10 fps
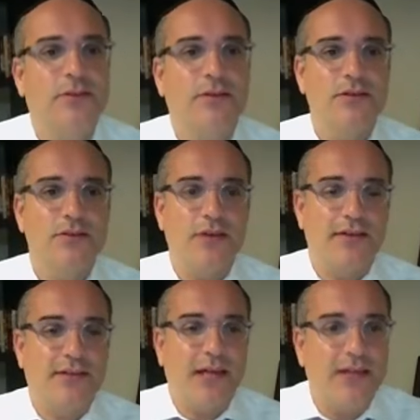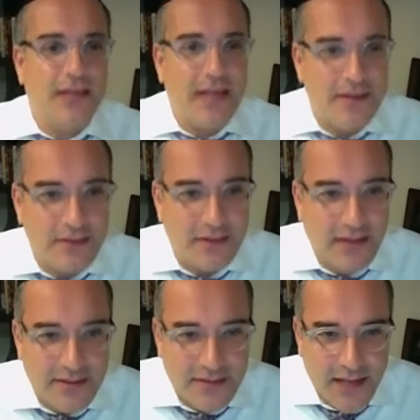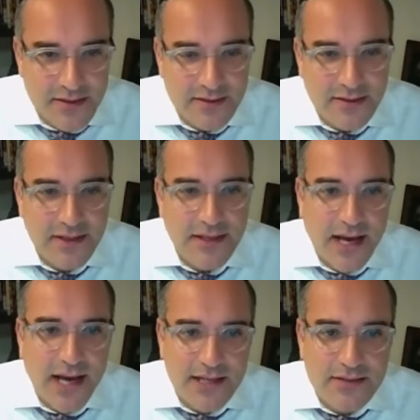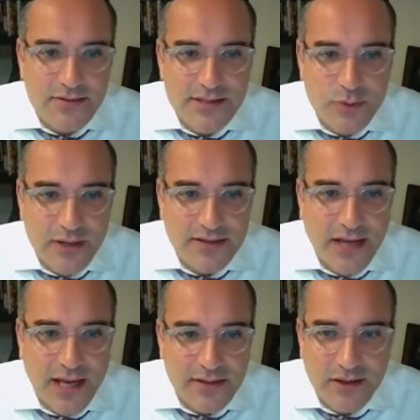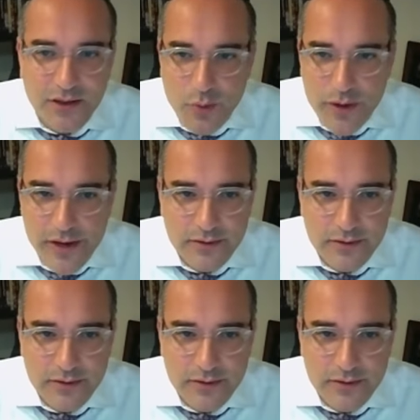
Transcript: So I tell the, the I need to see what tie you're going to wear.